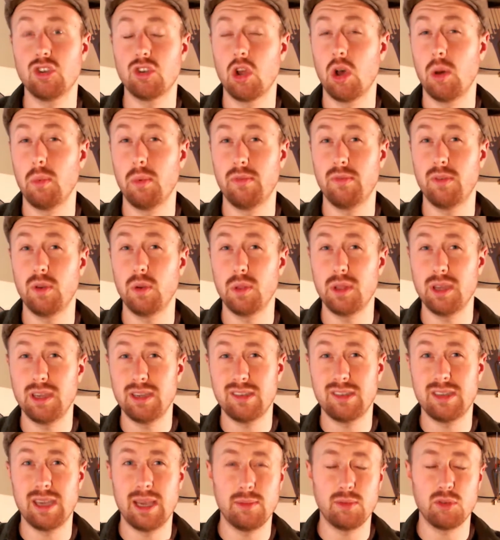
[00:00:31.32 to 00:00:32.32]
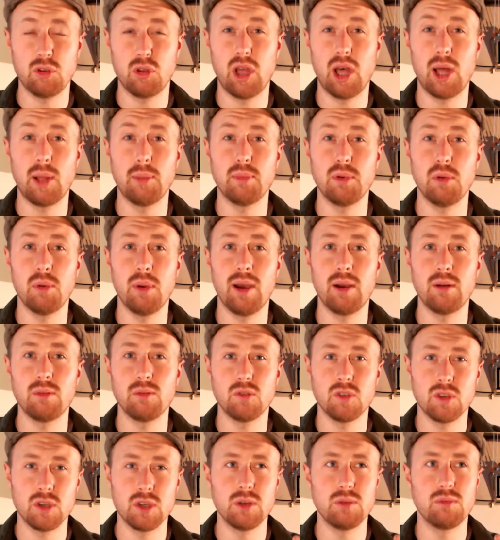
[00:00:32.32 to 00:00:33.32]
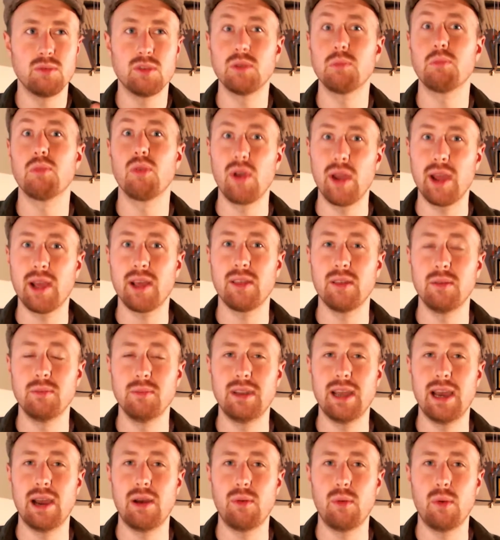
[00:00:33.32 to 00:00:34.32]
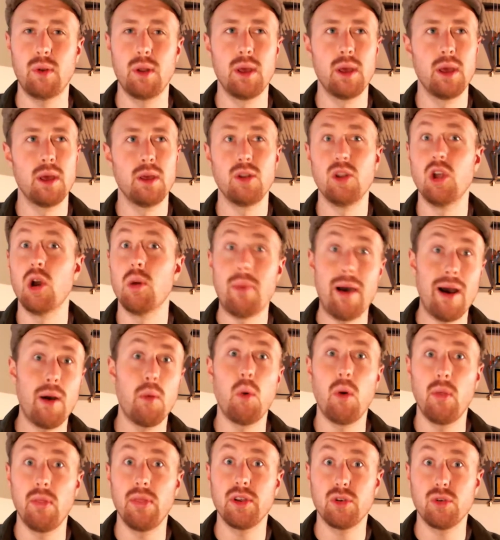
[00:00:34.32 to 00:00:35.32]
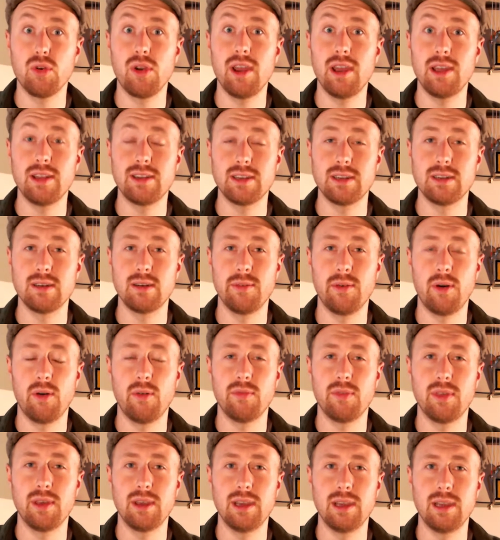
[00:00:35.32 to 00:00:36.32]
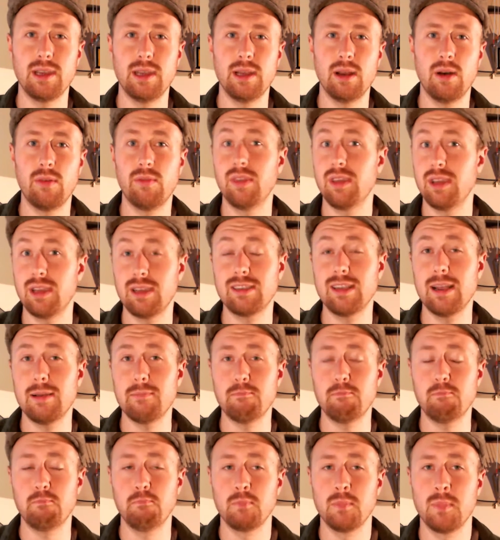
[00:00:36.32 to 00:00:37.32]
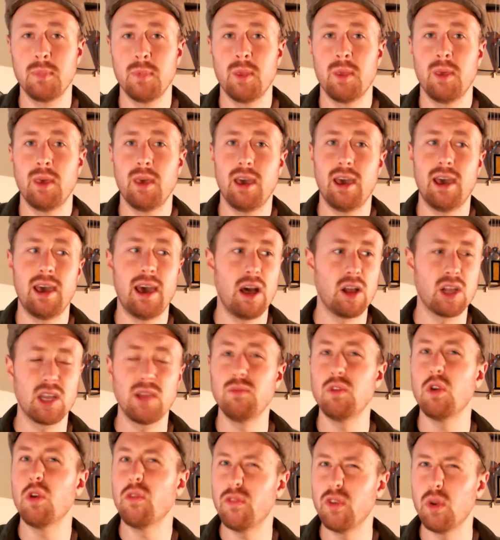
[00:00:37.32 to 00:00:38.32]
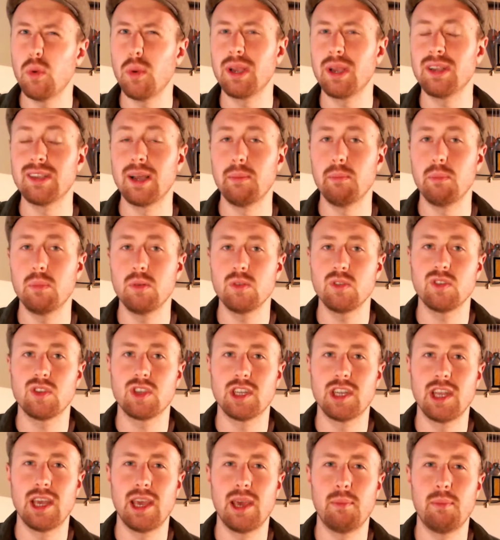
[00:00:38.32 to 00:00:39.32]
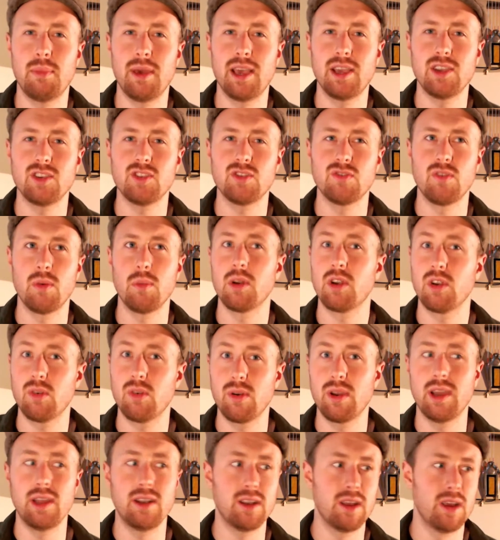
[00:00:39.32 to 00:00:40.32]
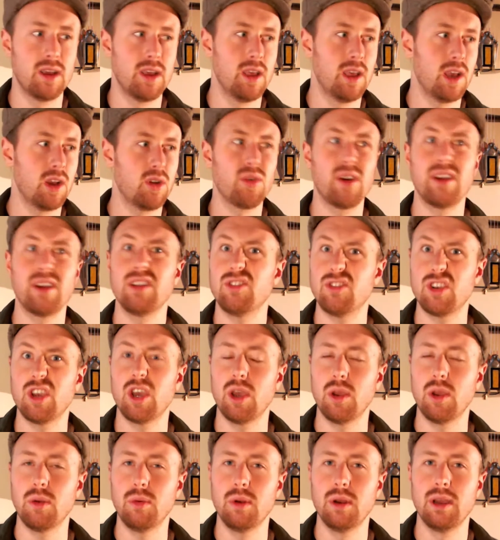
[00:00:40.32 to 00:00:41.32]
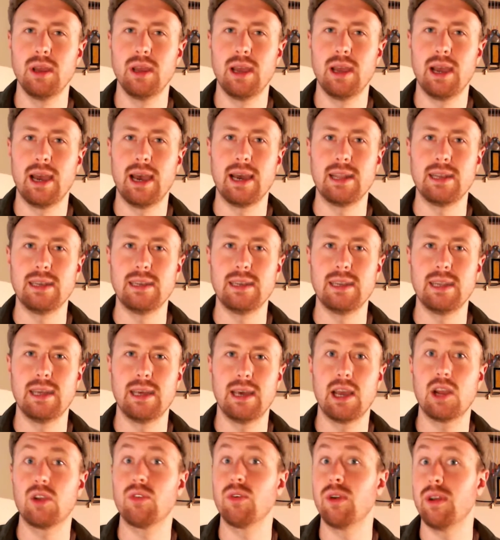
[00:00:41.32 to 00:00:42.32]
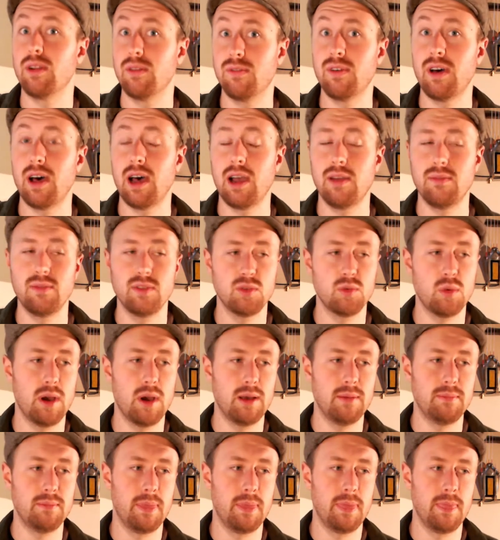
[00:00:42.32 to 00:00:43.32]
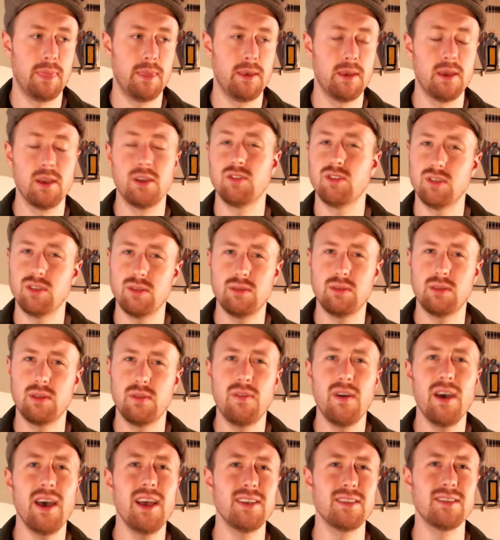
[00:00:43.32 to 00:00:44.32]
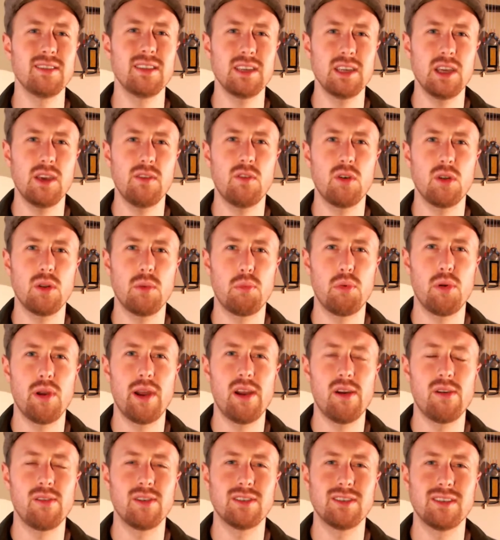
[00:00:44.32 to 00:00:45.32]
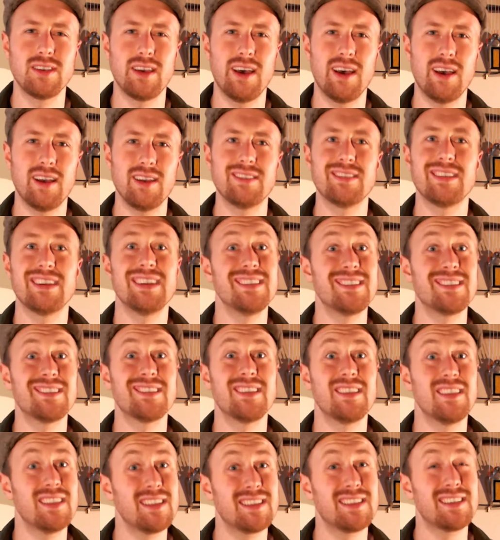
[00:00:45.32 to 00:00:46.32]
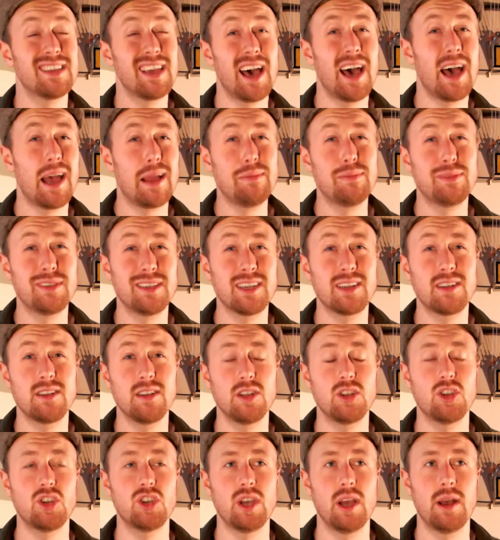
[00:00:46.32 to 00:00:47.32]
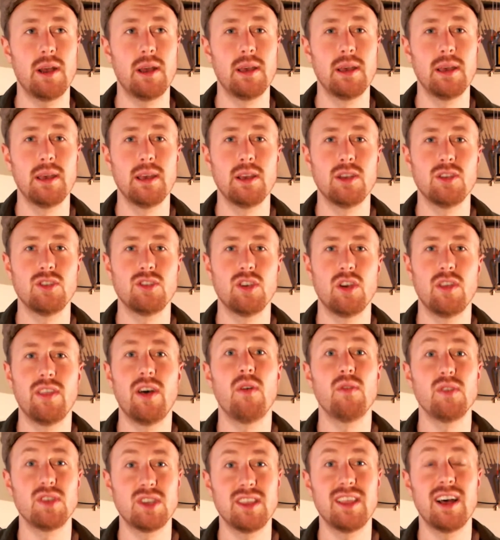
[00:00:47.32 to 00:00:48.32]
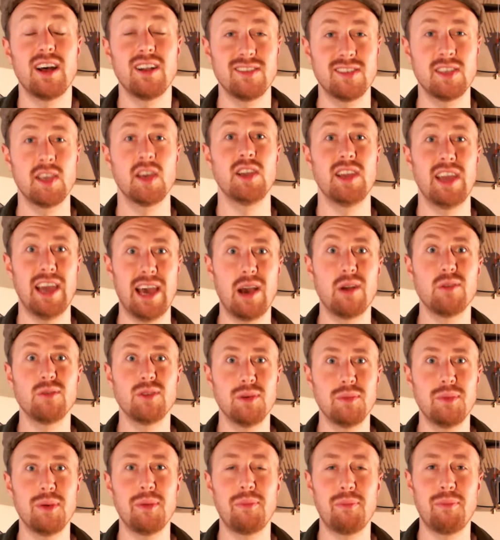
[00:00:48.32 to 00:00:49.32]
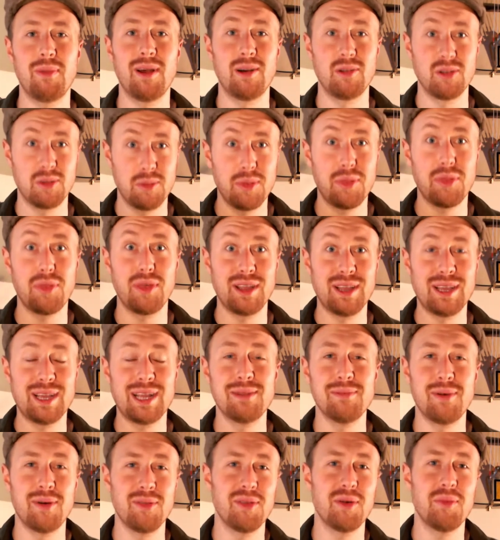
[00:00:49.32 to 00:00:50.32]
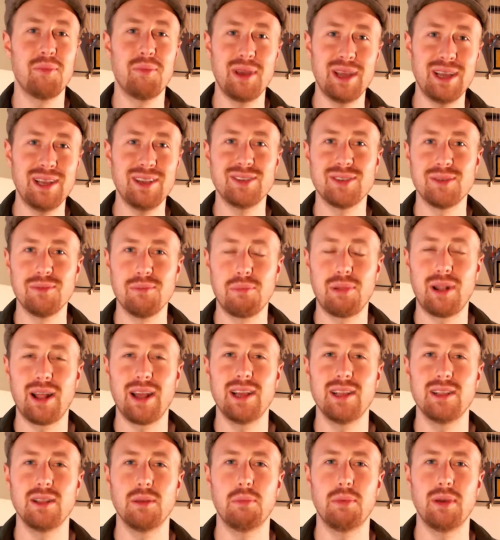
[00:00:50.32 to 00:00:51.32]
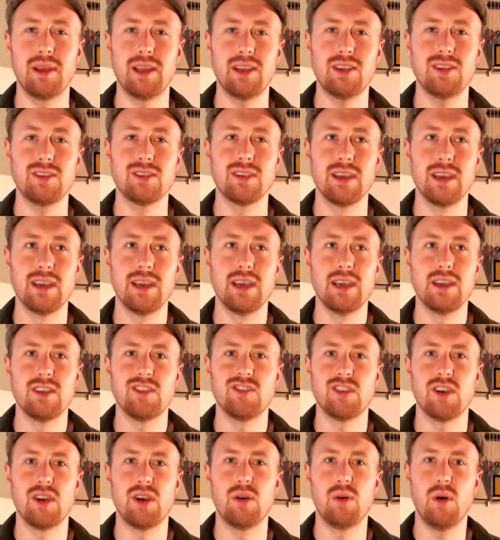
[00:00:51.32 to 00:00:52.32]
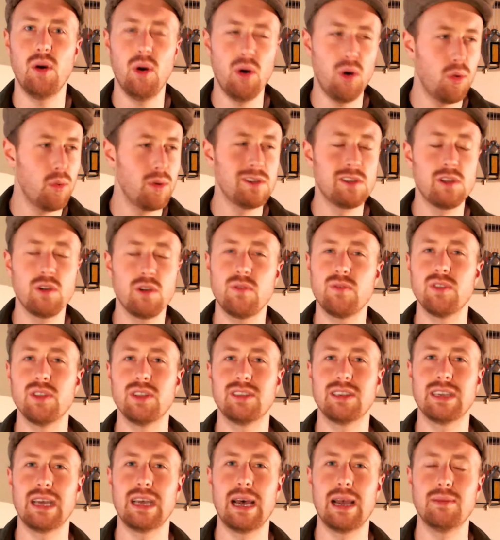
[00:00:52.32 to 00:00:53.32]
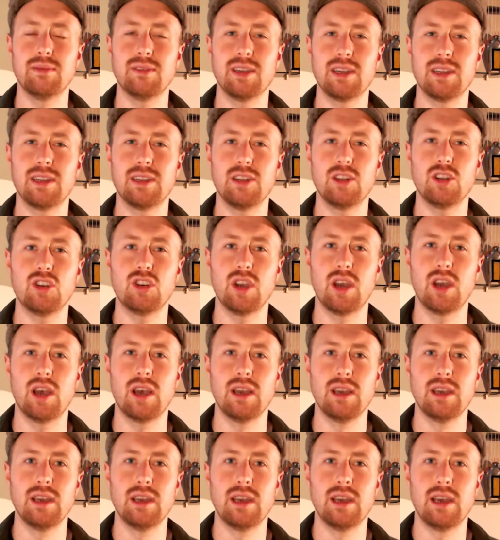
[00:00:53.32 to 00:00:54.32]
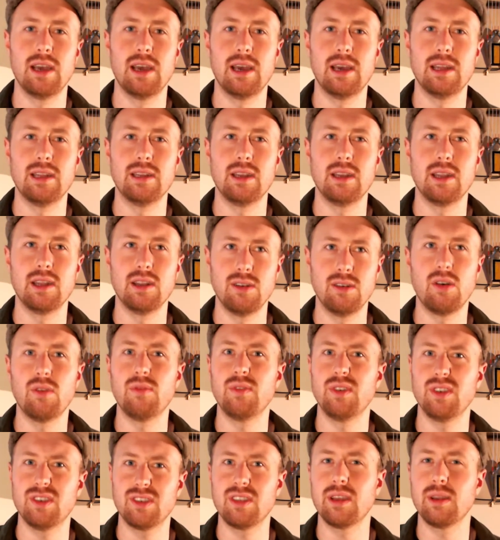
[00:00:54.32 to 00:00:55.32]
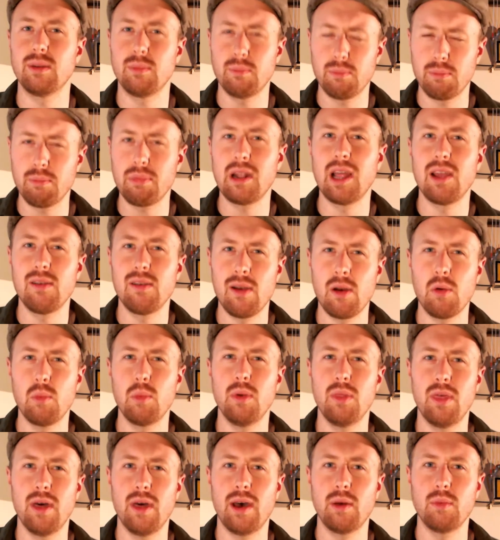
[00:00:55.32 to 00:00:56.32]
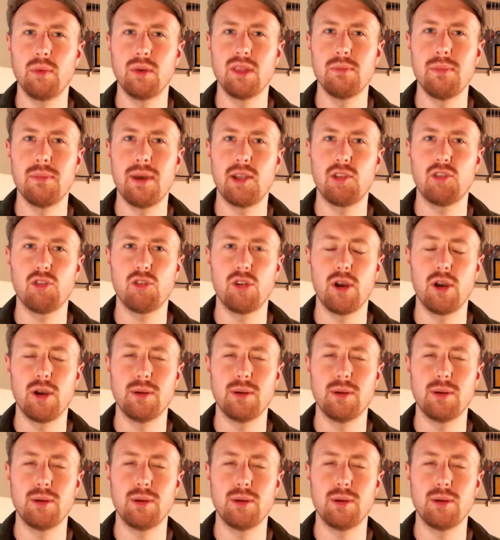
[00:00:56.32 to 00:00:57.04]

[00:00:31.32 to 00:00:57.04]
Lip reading: a few of these tips will help you out to break them down, no matter what the grade of the exam. I'll give you a few examples today based from a grade 2 and a grade 5 as well. So the first thing you've got to prioritise is the time signature. So that'll tell you how you be thinking about the beats and playing the piece. So always look for the time signature and obviously play around with that with the metronome.